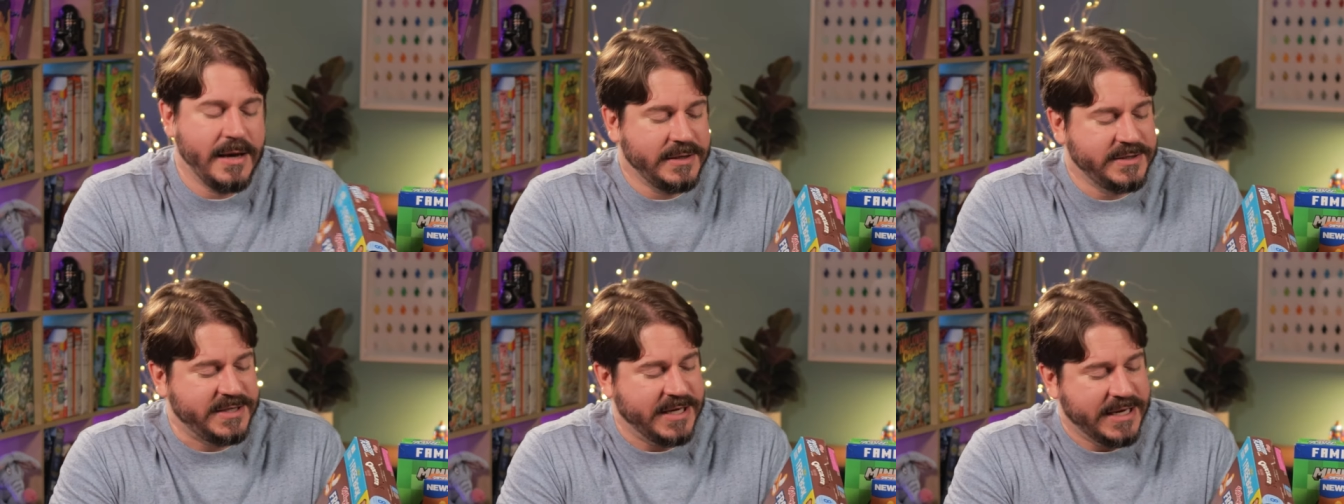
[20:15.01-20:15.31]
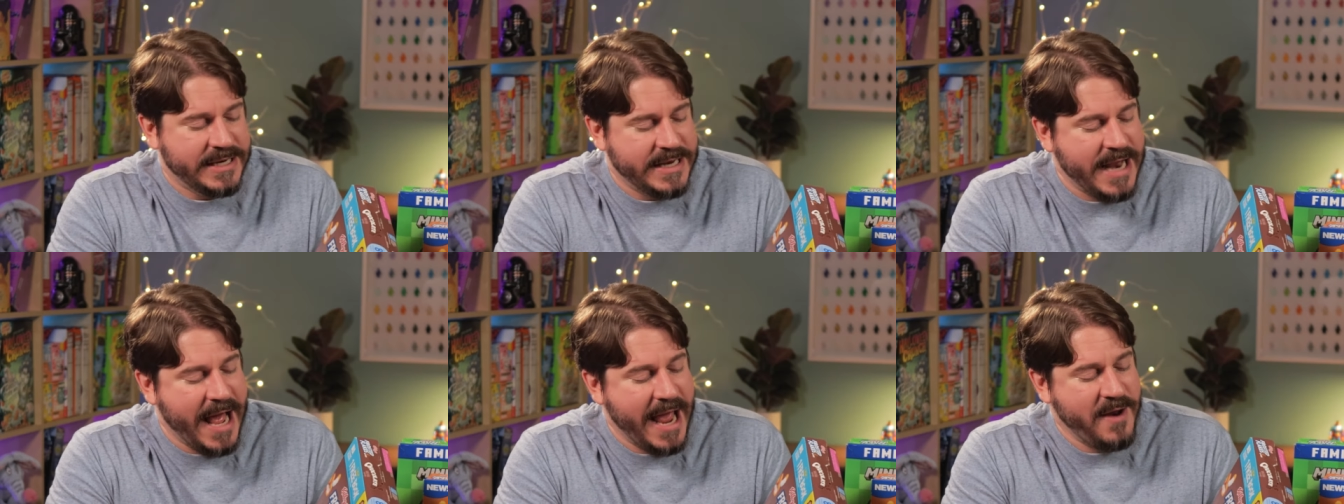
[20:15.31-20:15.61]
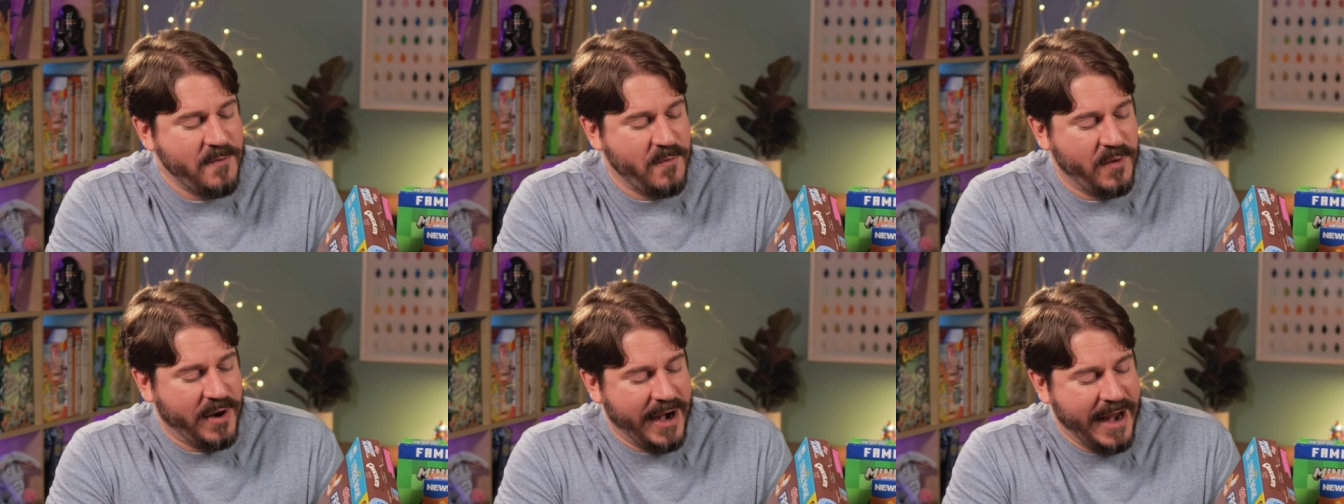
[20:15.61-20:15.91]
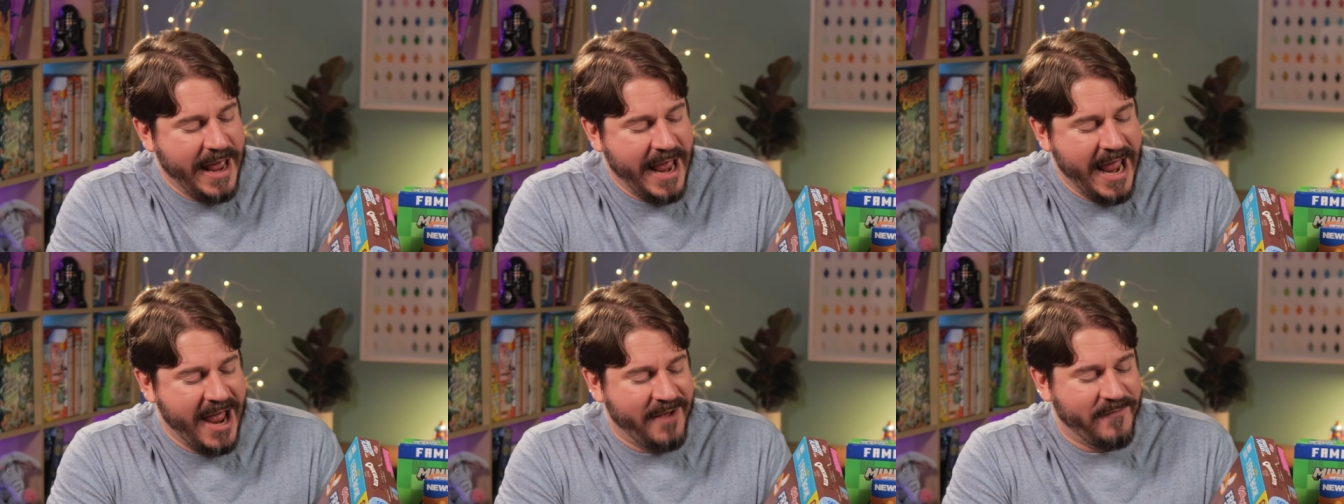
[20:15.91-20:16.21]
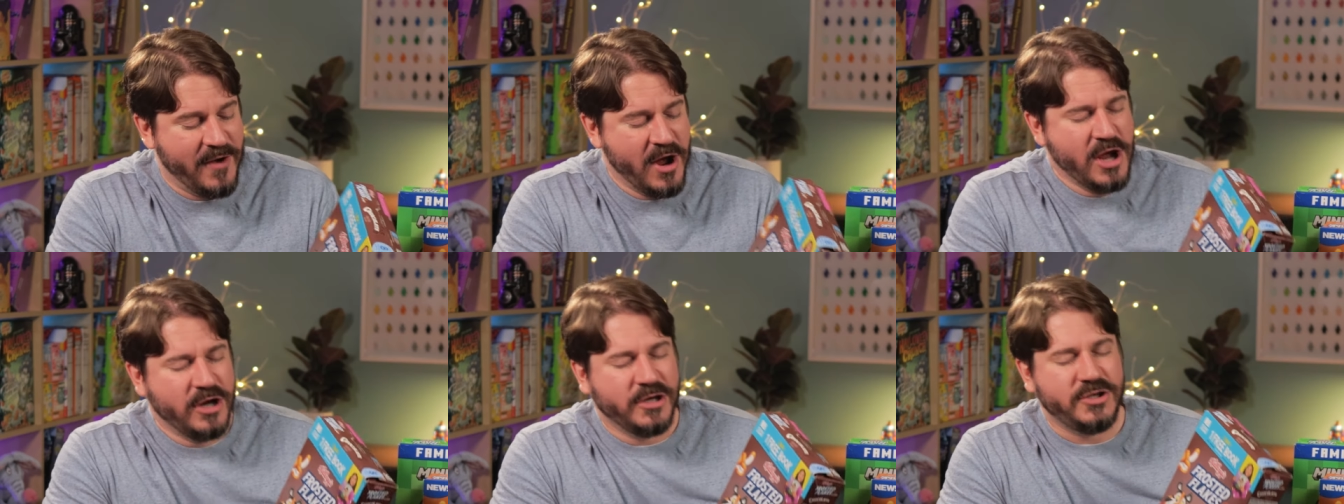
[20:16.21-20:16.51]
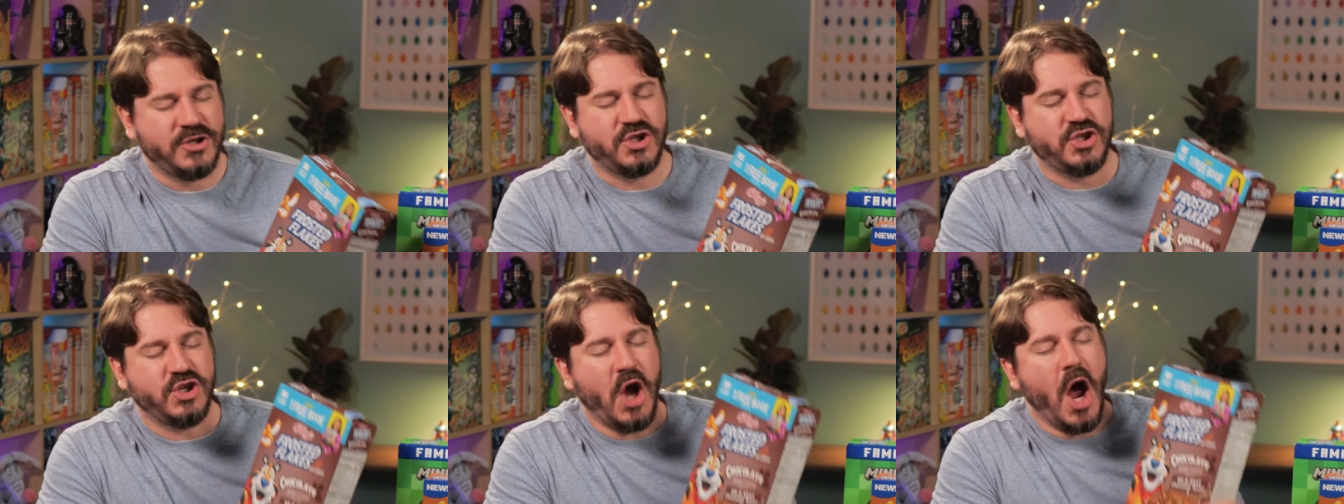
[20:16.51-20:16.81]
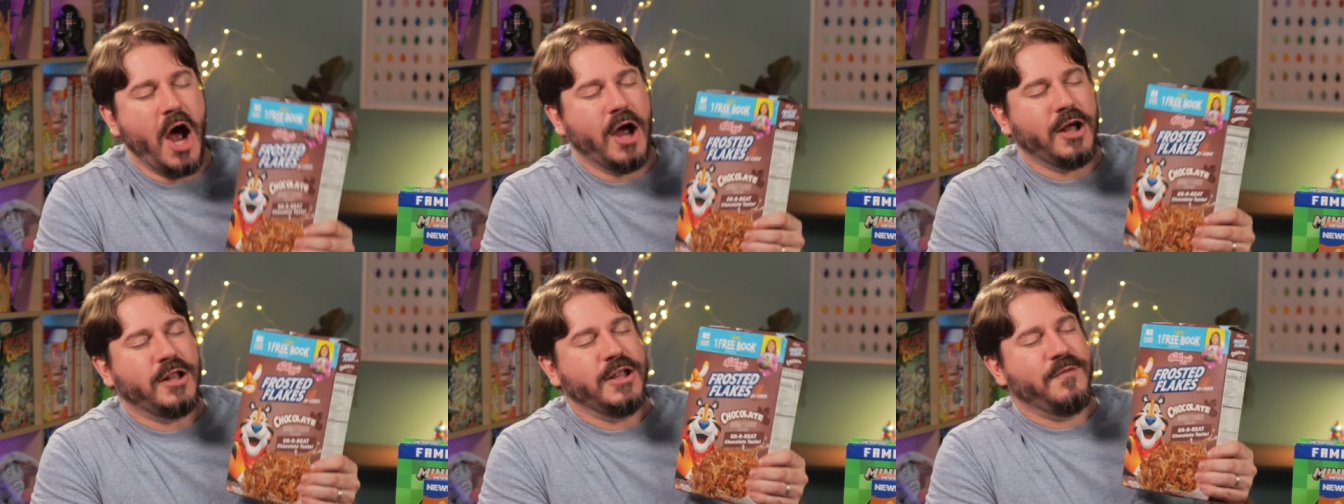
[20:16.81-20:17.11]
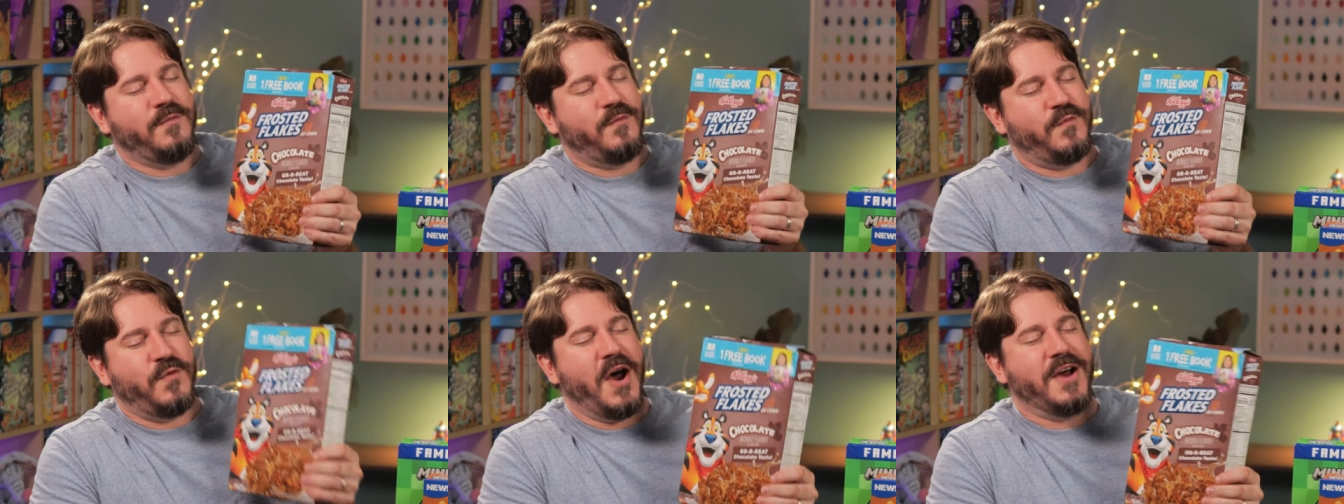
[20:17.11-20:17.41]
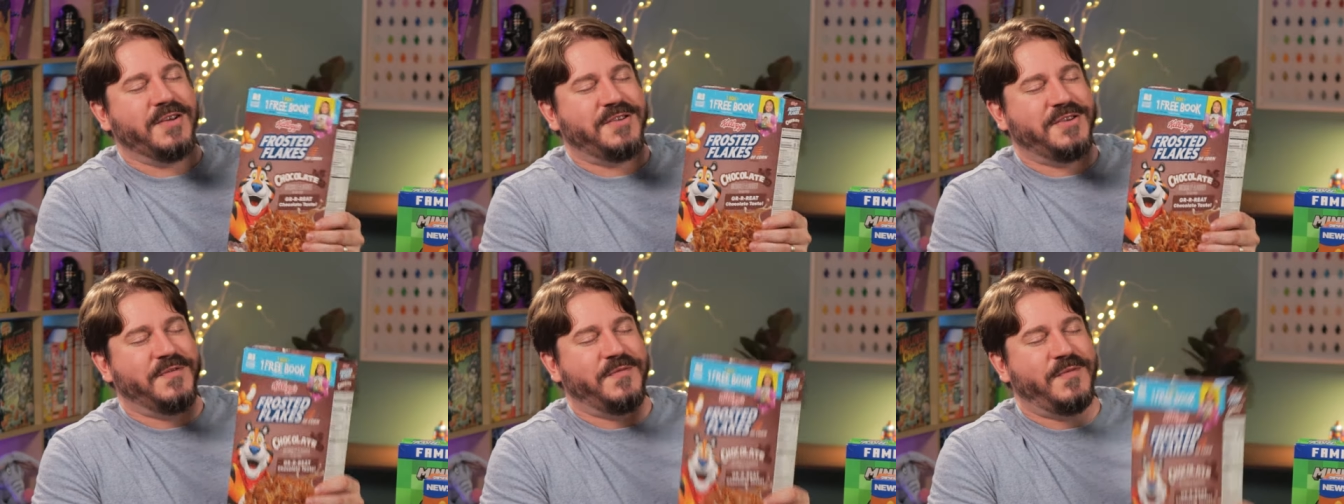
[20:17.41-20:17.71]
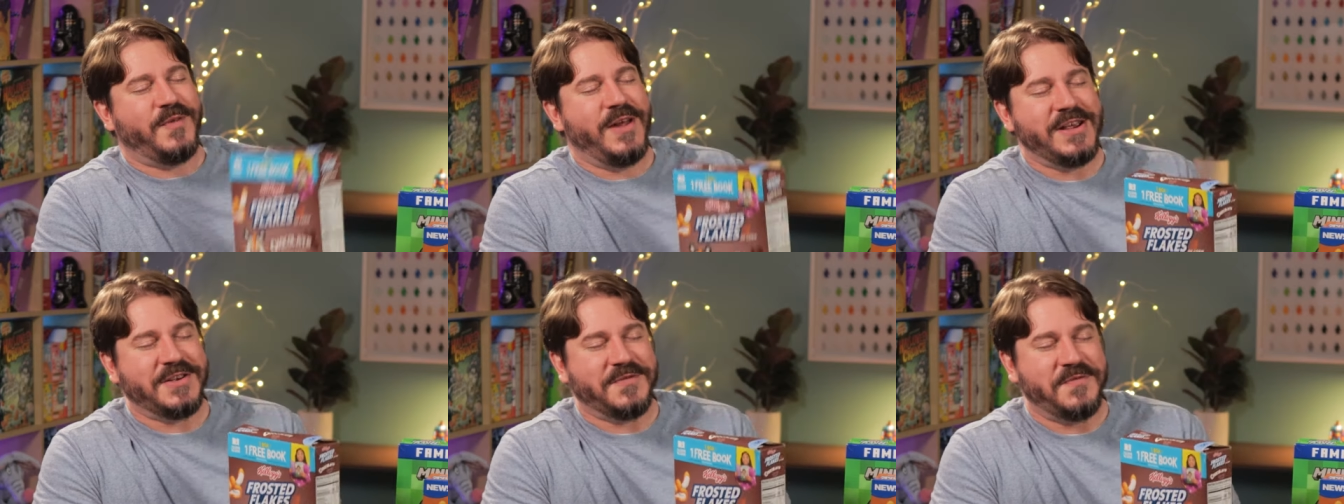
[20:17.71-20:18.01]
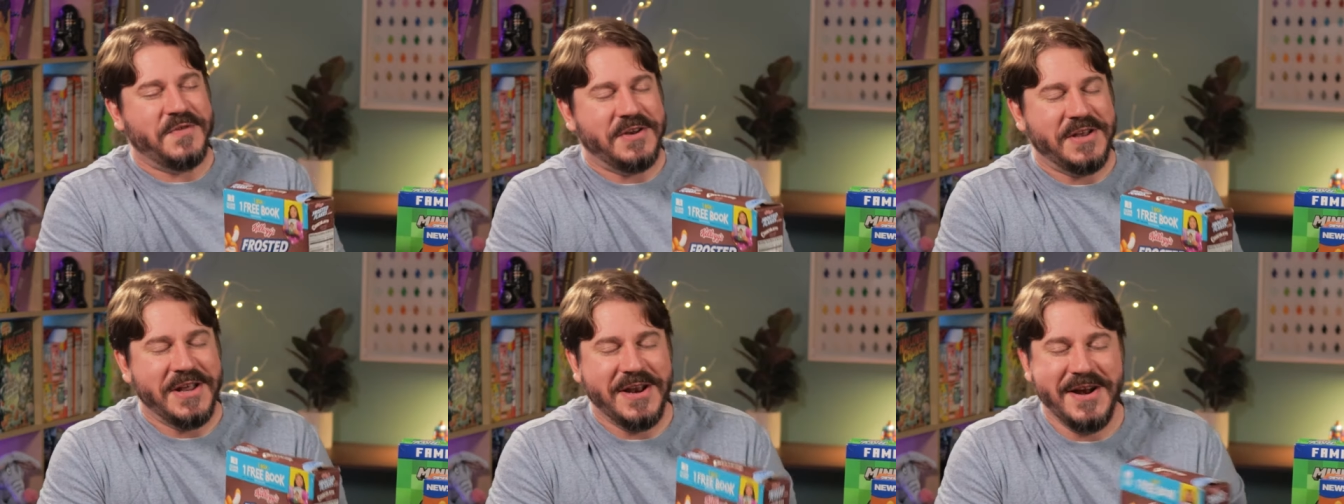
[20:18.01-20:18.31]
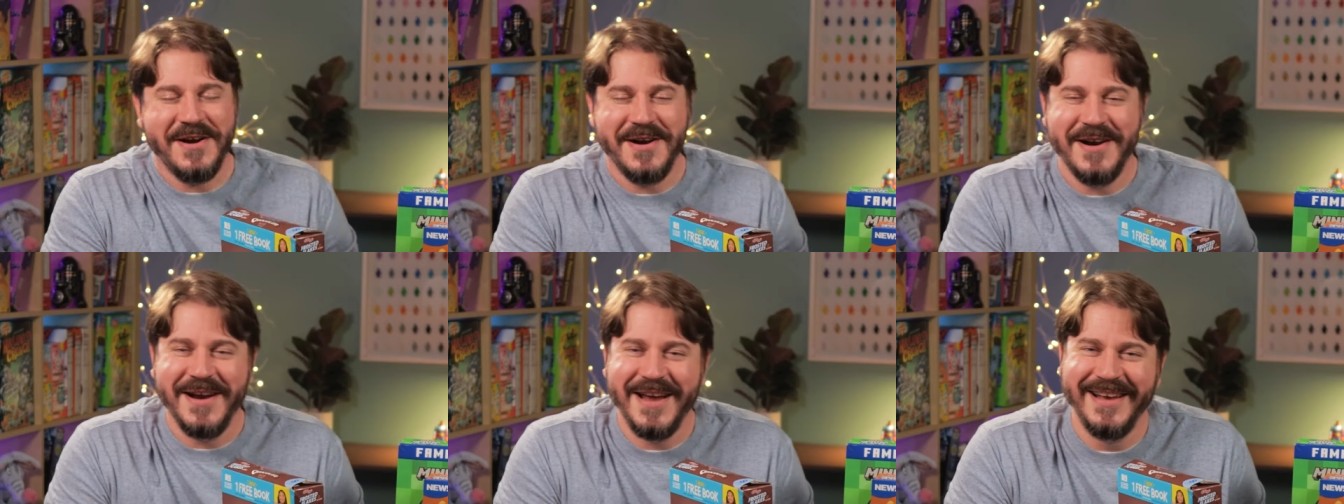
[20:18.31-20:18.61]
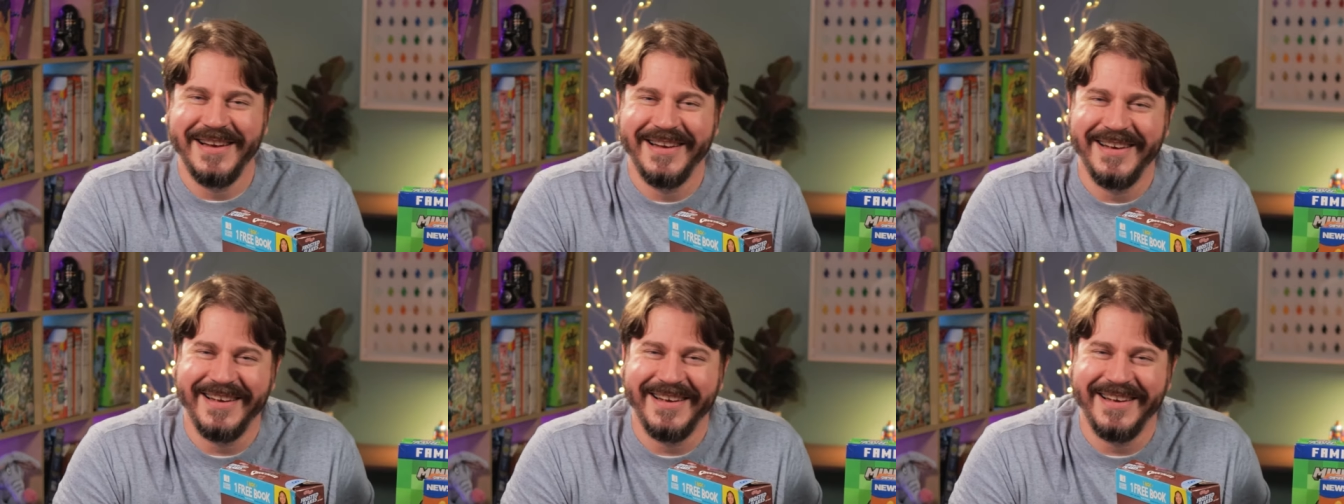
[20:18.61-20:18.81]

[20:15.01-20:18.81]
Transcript: Tonight, we're going to have chocolate frosted flakes for dinner.